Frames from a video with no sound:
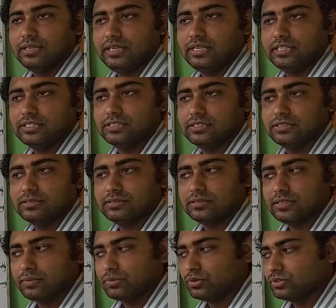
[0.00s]
is,
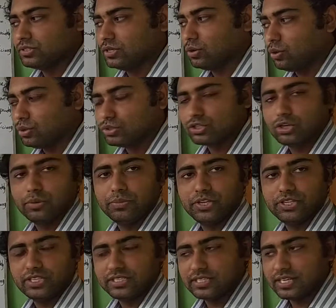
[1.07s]
suppose the host
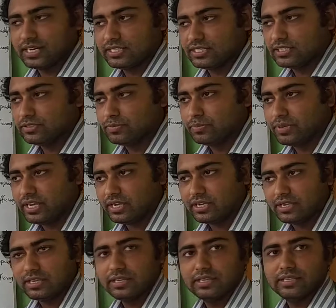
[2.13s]
community size is big,
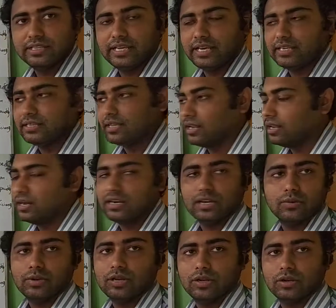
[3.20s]
then the
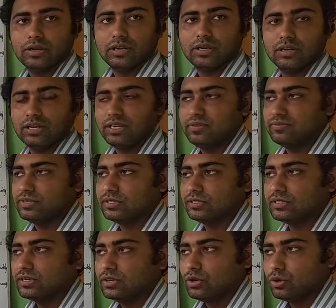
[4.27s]
learner will not learn. If
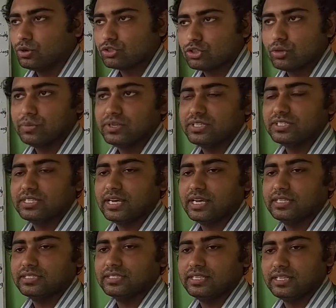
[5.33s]
the host community
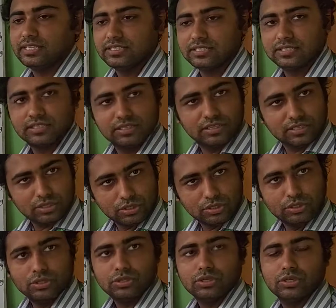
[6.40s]
size is
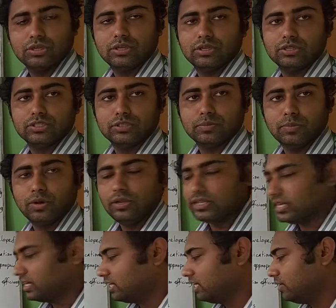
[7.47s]
small,
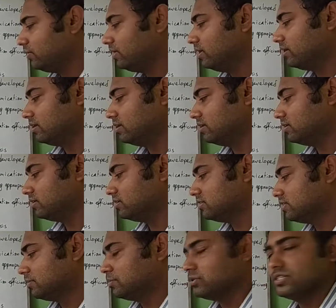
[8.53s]
then he will learn.
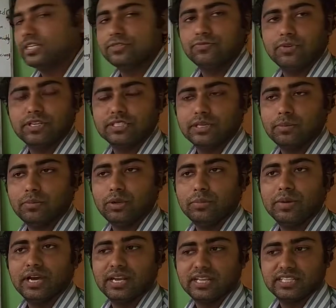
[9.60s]
Suppose, as for example,
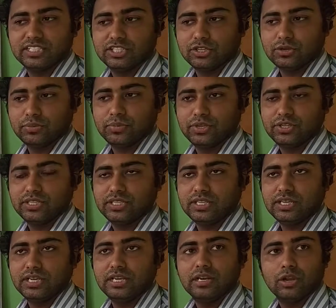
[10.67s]
Bangladeshi
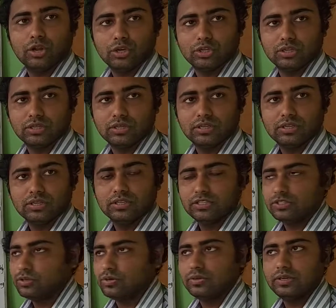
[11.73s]
community in London.
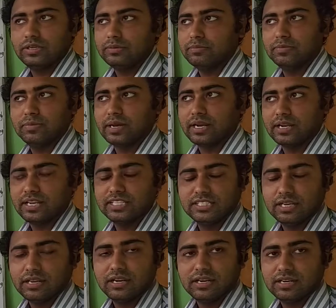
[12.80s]
So
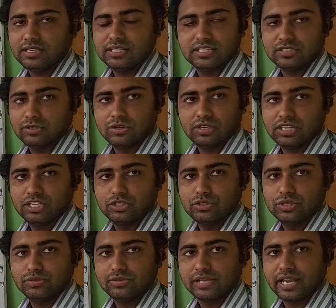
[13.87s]
Bangladeshi learner does not need to
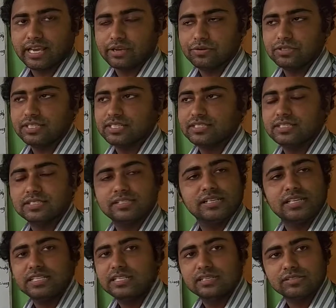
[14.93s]
use language. As a result,
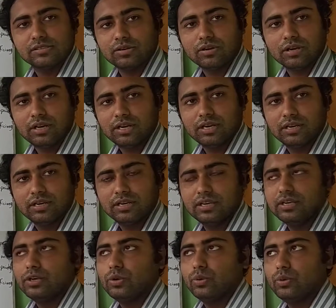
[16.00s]
he does not learn.
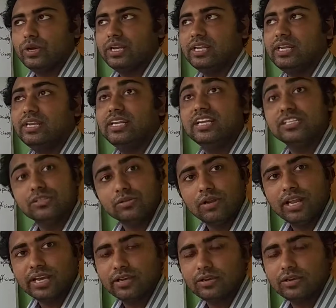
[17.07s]
When he needs to